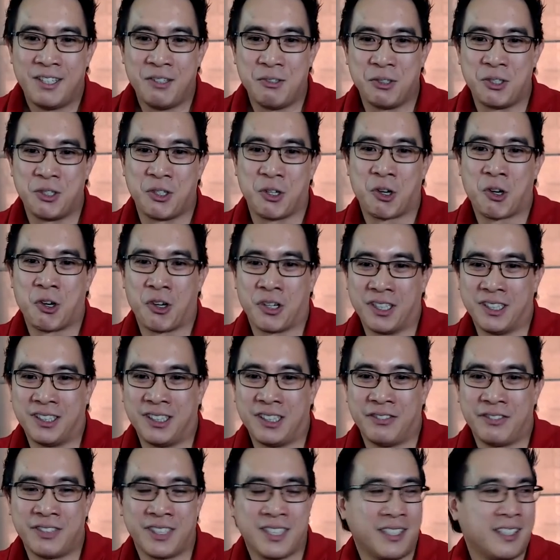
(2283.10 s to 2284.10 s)
Use your
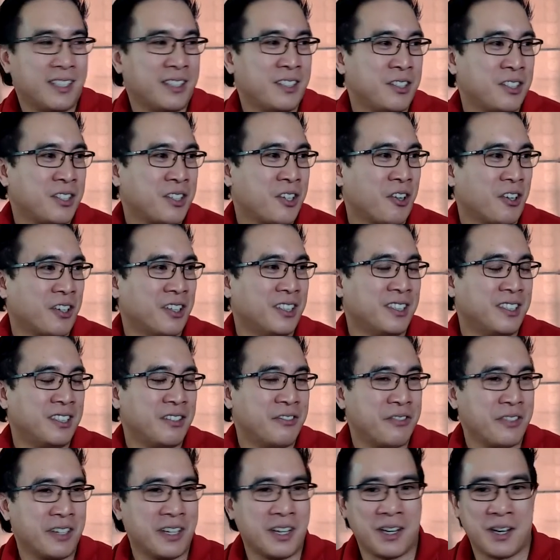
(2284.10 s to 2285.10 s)
cognitive
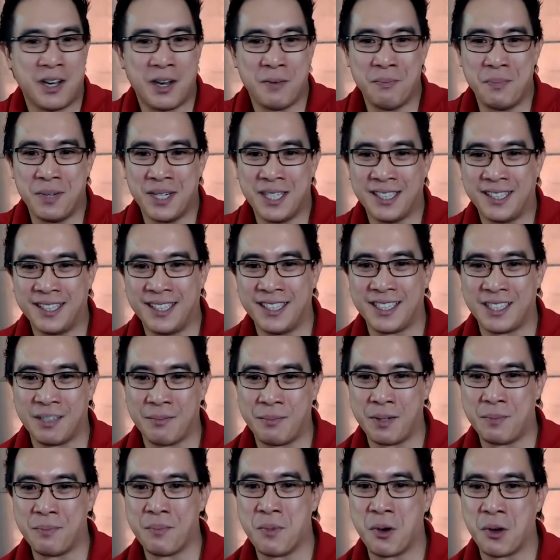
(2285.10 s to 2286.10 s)
abilities
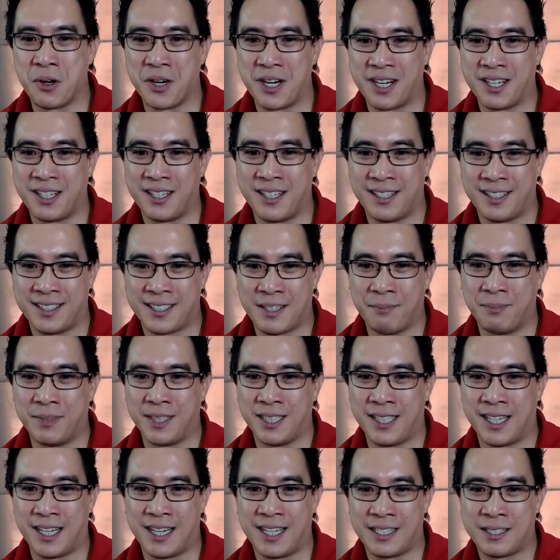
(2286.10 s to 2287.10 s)
a bit more than
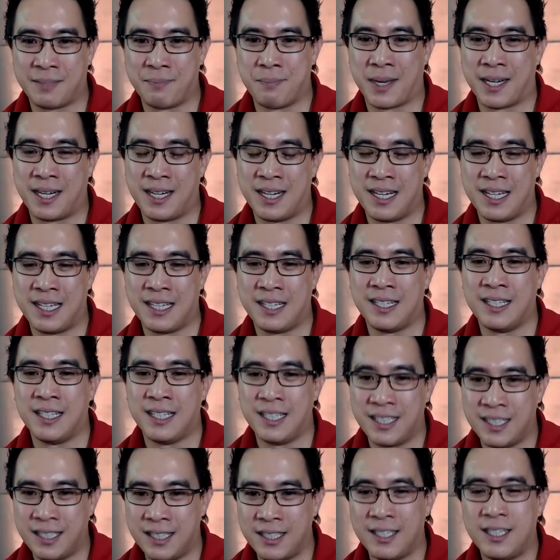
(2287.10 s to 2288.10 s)
something that is
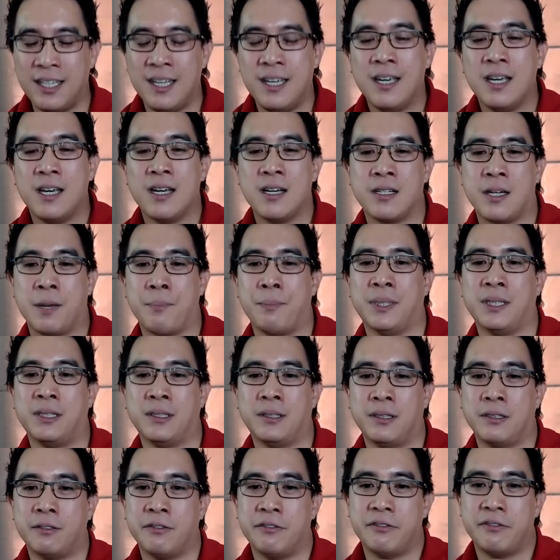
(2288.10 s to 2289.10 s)
mundanely
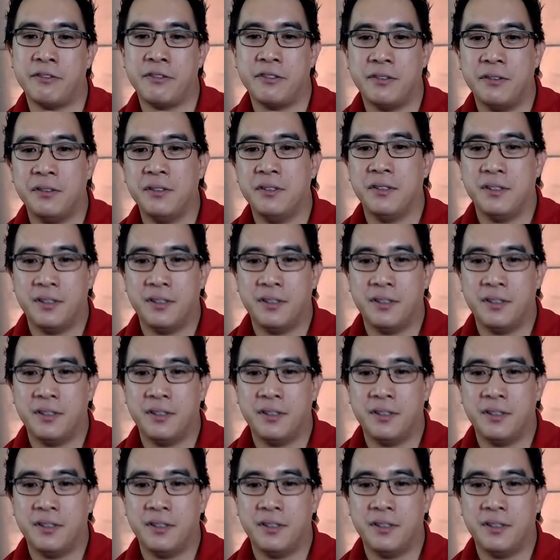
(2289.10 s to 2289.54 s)
repetitive.